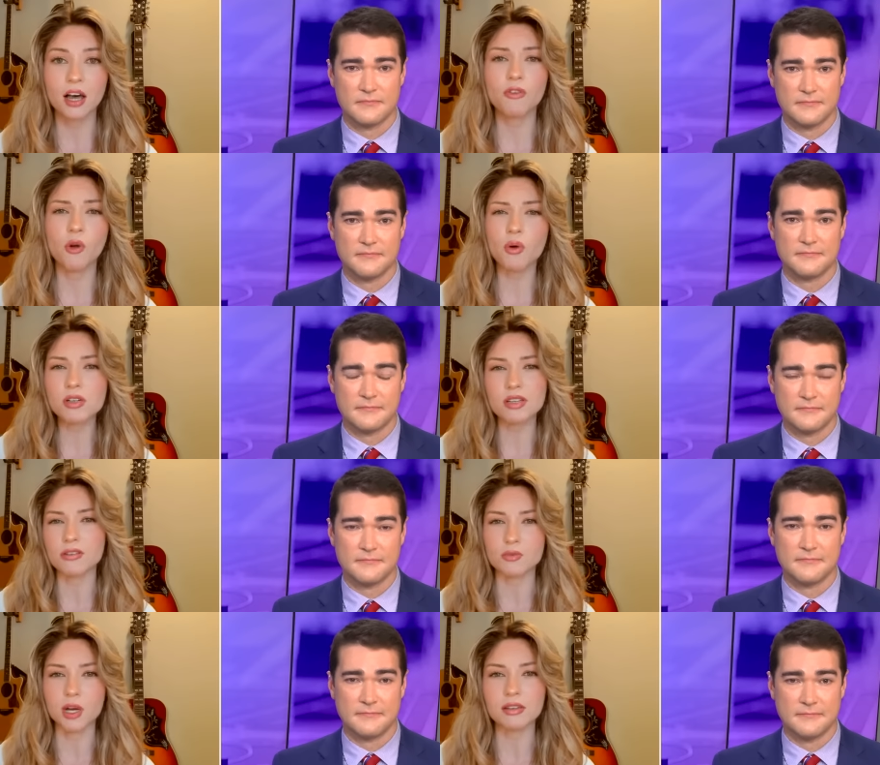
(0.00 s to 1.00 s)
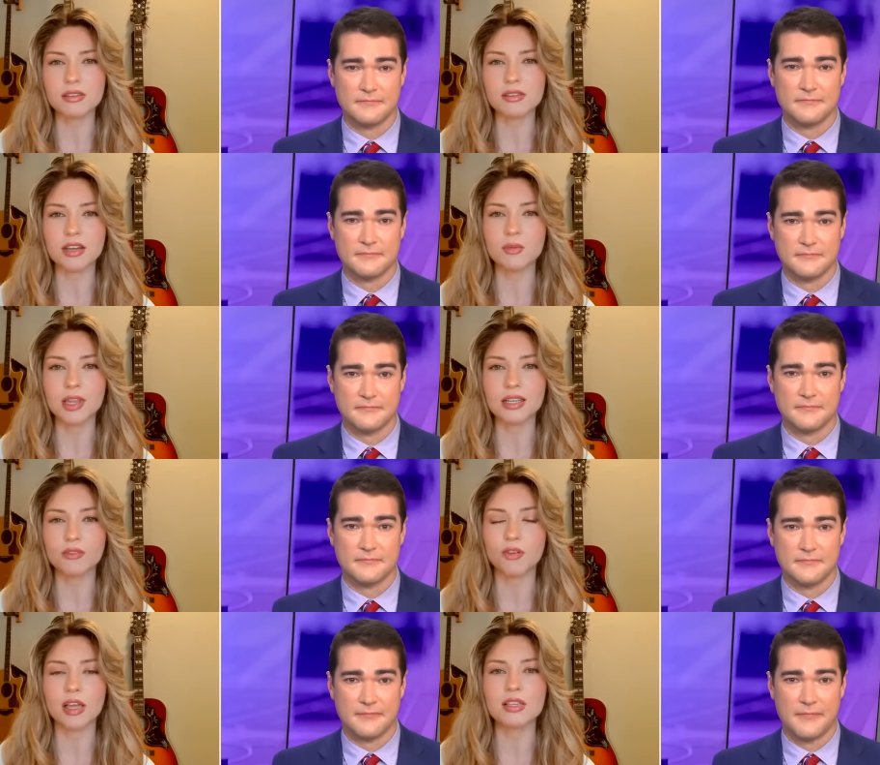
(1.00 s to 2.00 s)
Speaker 1: Of course, the response is going to be the
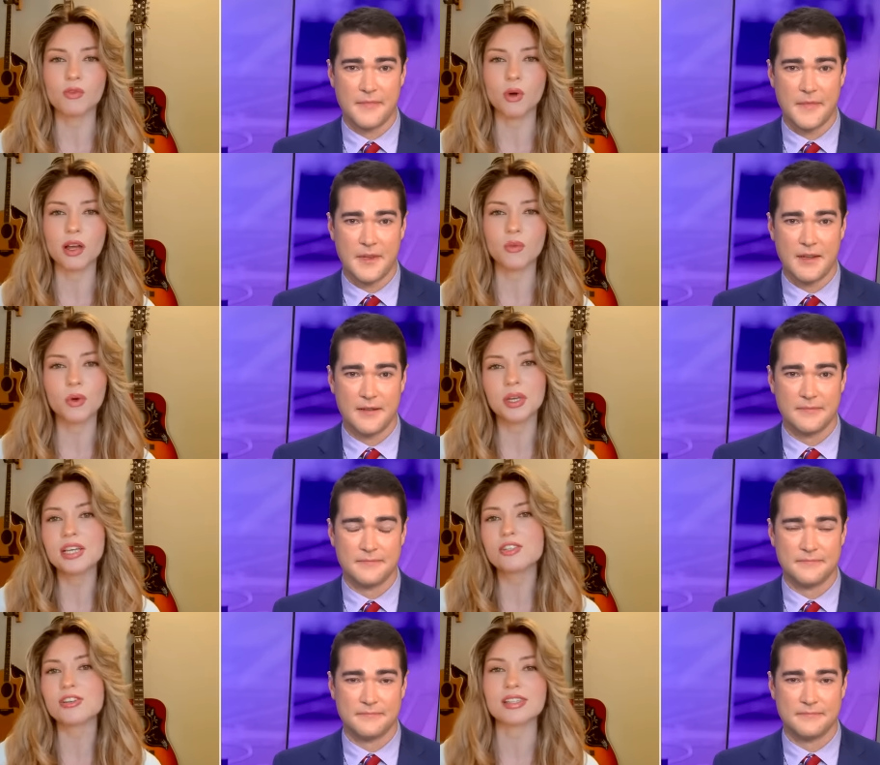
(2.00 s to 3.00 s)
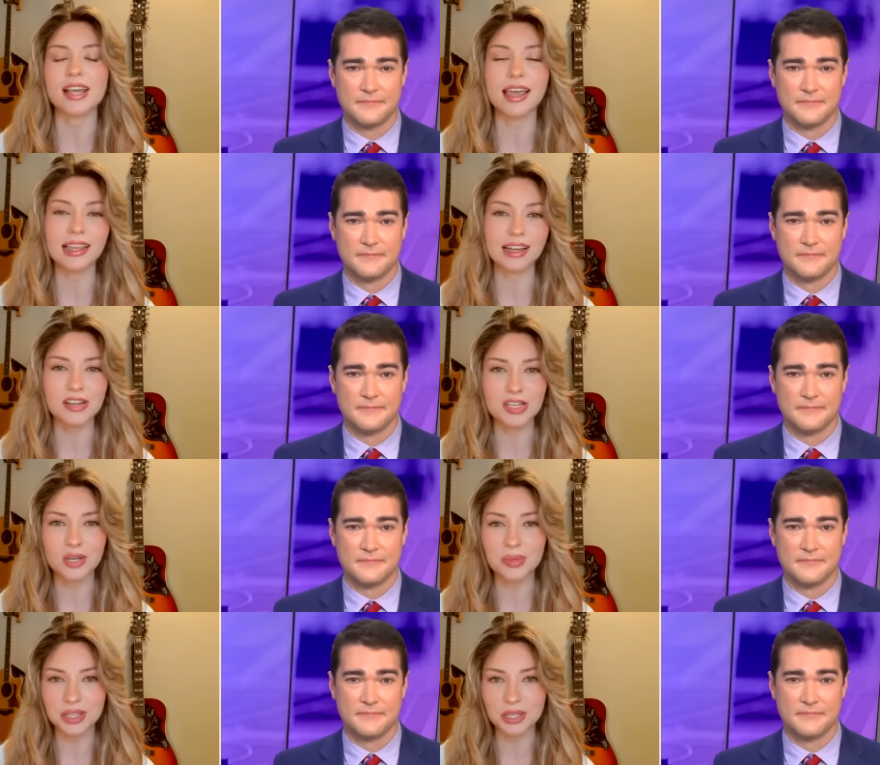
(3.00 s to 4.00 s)
defensive one. Well, he's just saying that because
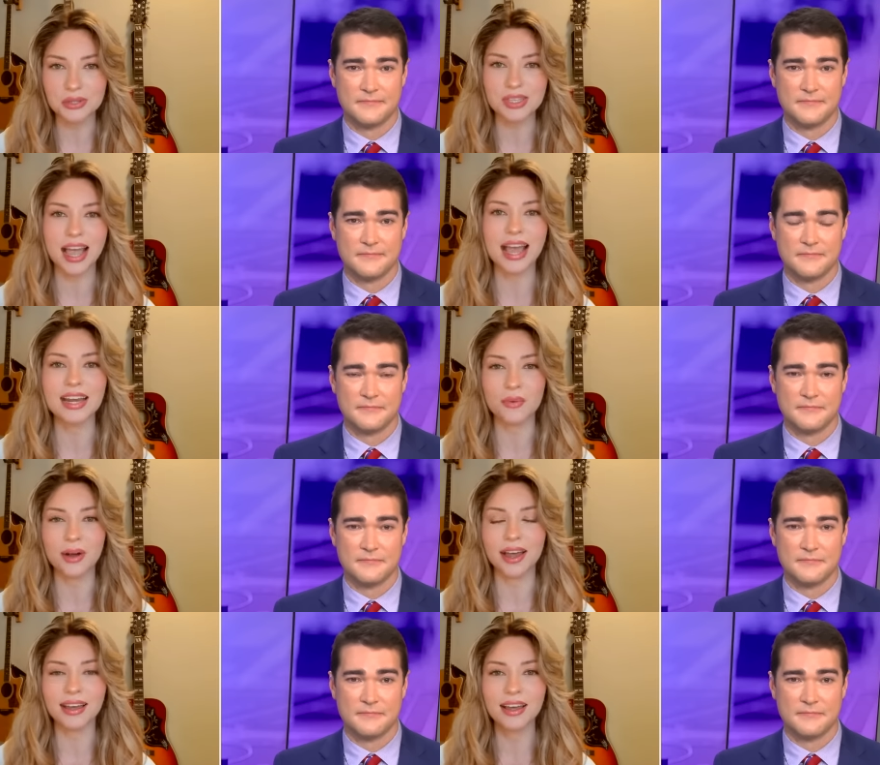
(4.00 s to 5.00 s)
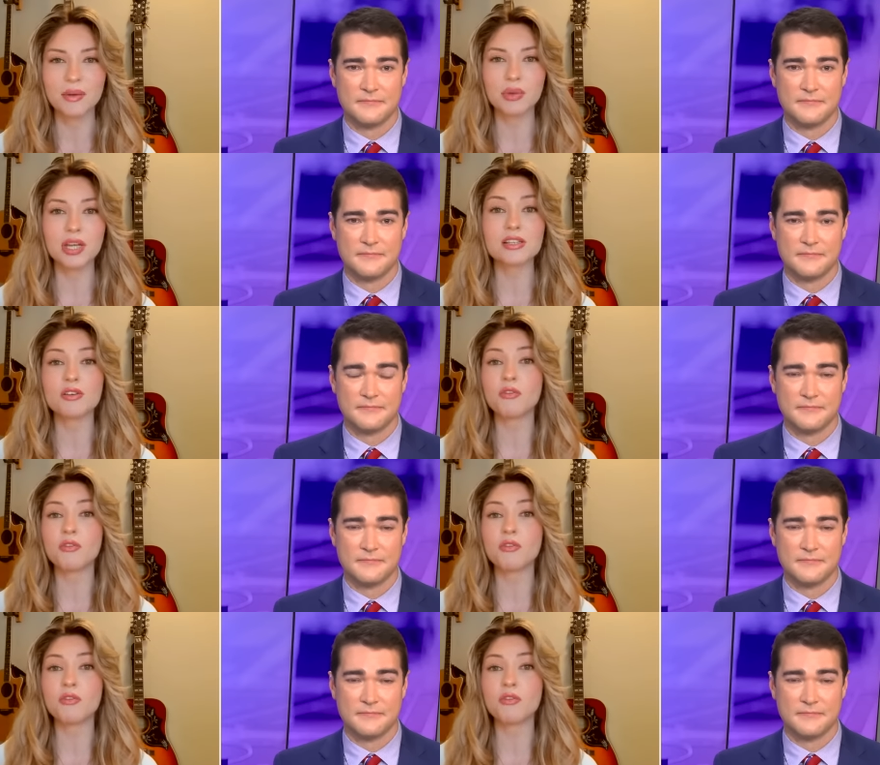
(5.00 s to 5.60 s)
he would lose anyway. Because,